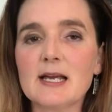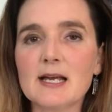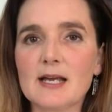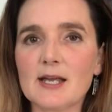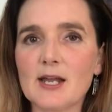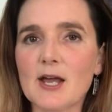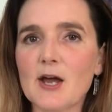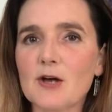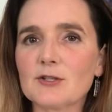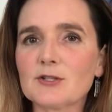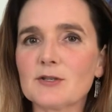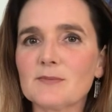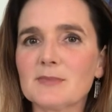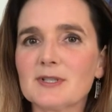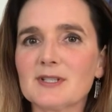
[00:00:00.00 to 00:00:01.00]
And I
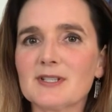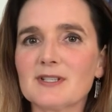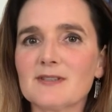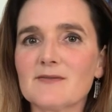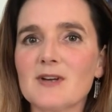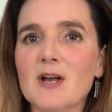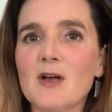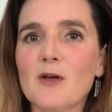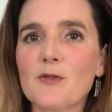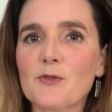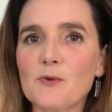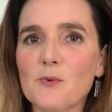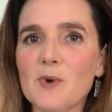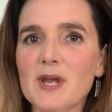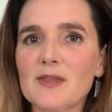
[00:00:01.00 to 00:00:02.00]
also believe the
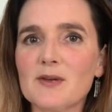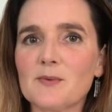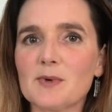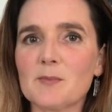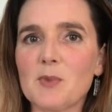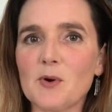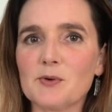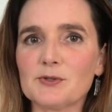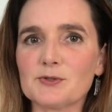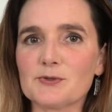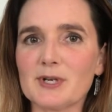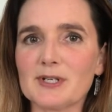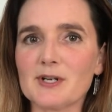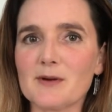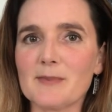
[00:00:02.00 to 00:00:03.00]
way that we both
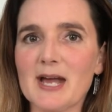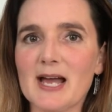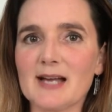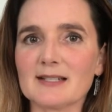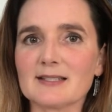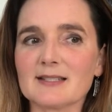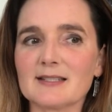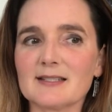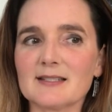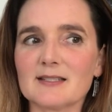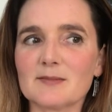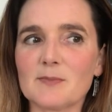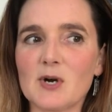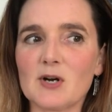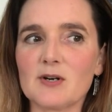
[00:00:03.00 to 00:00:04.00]
strain our backs is
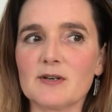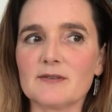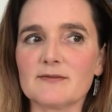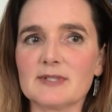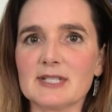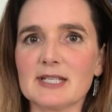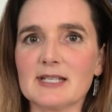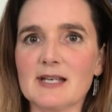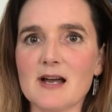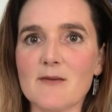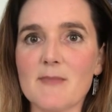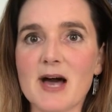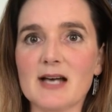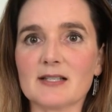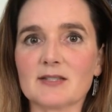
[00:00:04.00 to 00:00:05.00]
part of T M
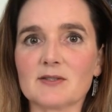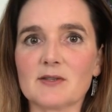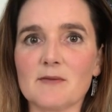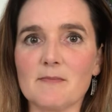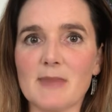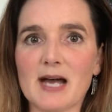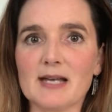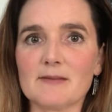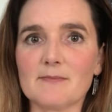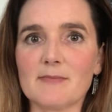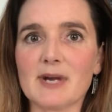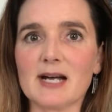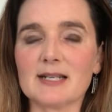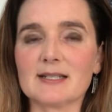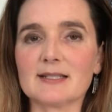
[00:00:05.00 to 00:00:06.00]
S, the
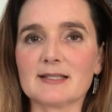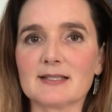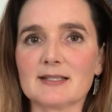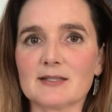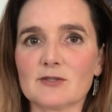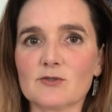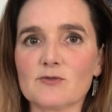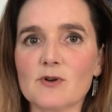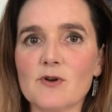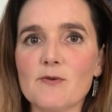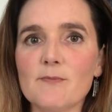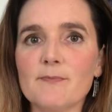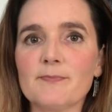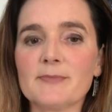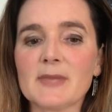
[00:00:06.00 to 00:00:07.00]
mind-body
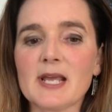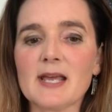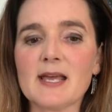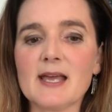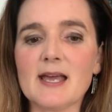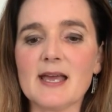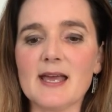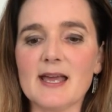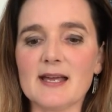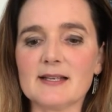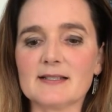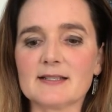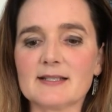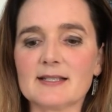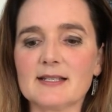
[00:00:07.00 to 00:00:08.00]
syndrome.
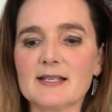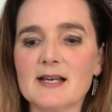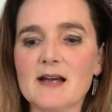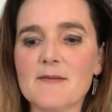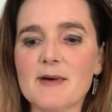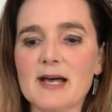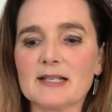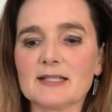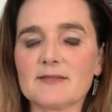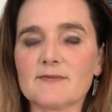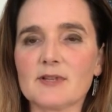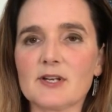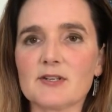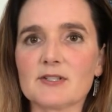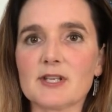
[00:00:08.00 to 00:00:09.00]
And T M S
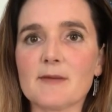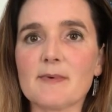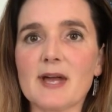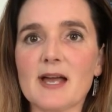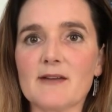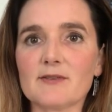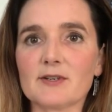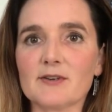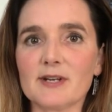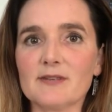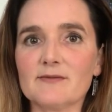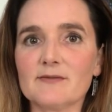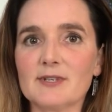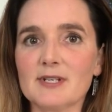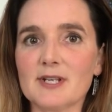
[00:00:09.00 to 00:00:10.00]
flares up. I have a
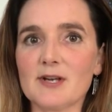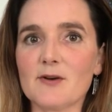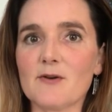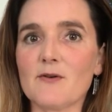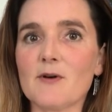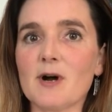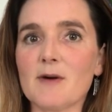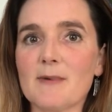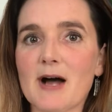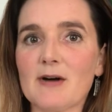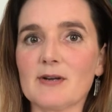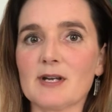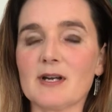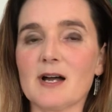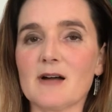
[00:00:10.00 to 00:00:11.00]
great video about
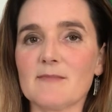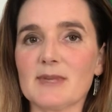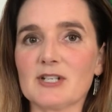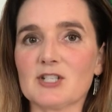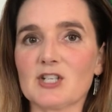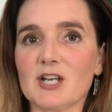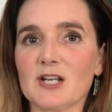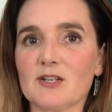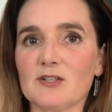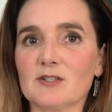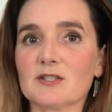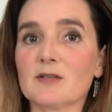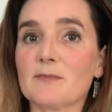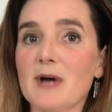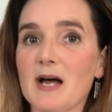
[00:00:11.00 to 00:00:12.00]
it on my channel.
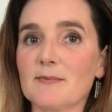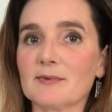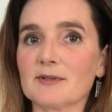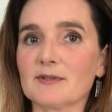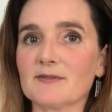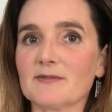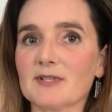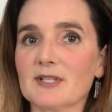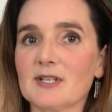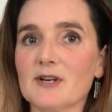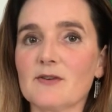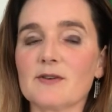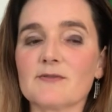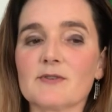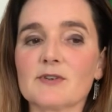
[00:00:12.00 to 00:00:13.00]
It's a popular
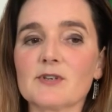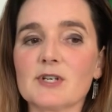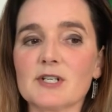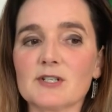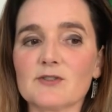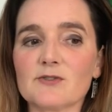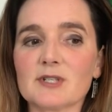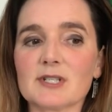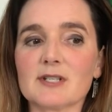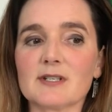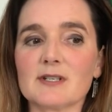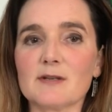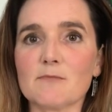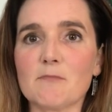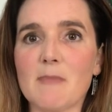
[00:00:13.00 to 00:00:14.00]
video. If you're interested
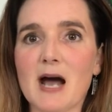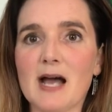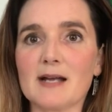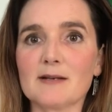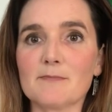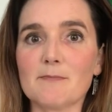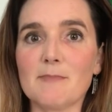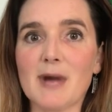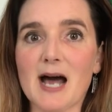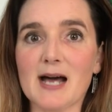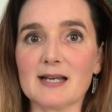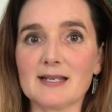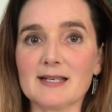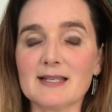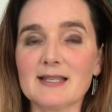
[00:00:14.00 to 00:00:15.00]
in
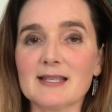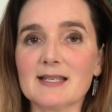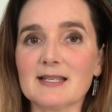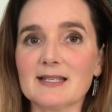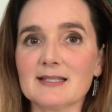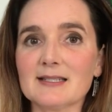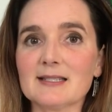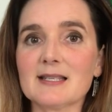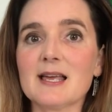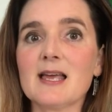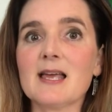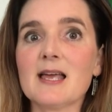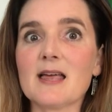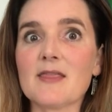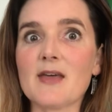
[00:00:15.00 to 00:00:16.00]
mind-body things
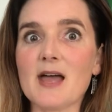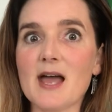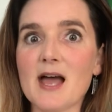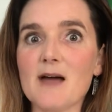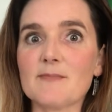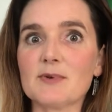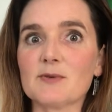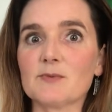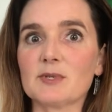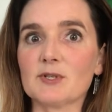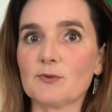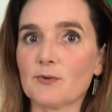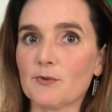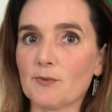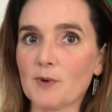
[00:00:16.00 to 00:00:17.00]
that happen when
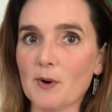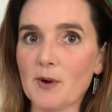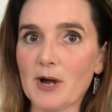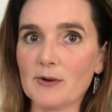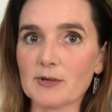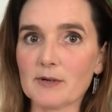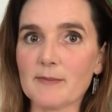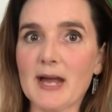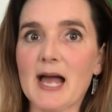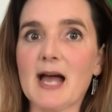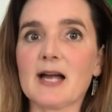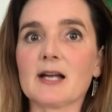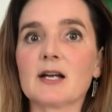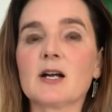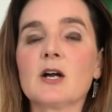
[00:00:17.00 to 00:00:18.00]
you throw out your
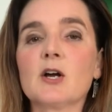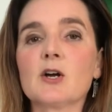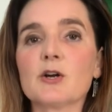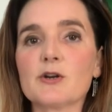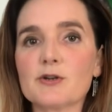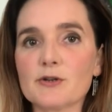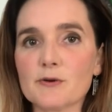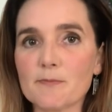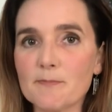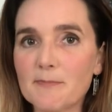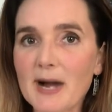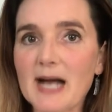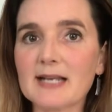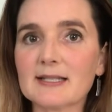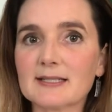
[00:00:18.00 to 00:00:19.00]
back or your
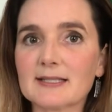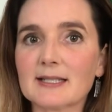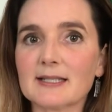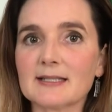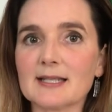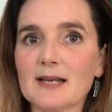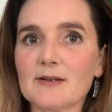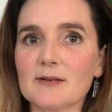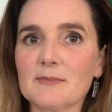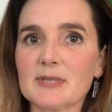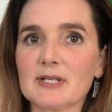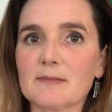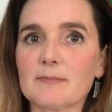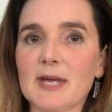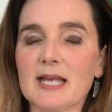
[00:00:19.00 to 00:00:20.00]
body sends out a
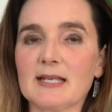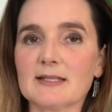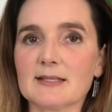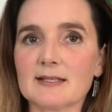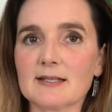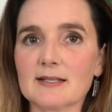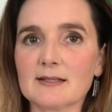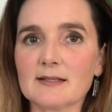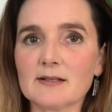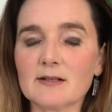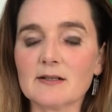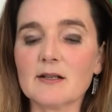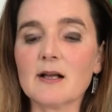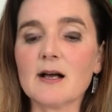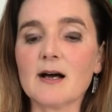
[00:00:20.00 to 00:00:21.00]
big pain signal,
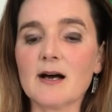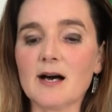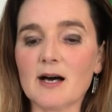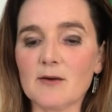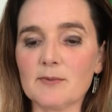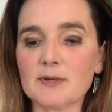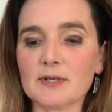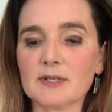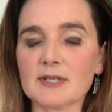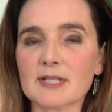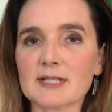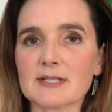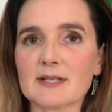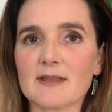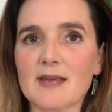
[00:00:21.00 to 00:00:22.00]
I'll put a
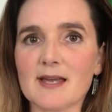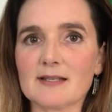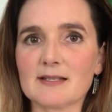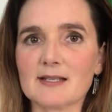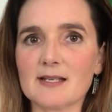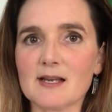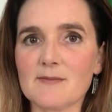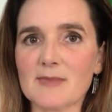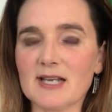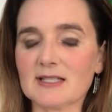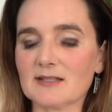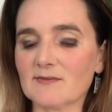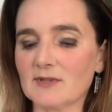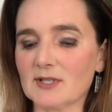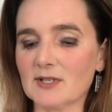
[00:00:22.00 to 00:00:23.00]
link to that T M S
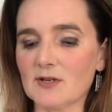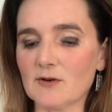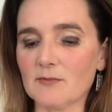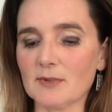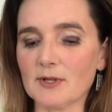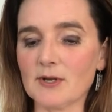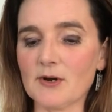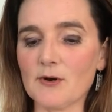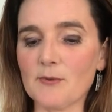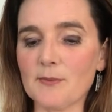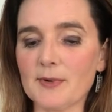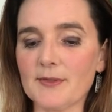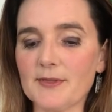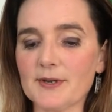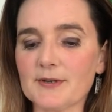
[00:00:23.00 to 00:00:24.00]
video below,
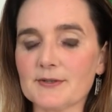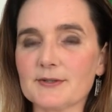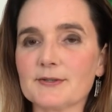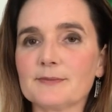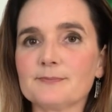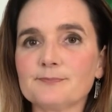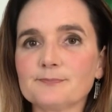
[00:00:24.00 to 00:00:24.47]
but there's,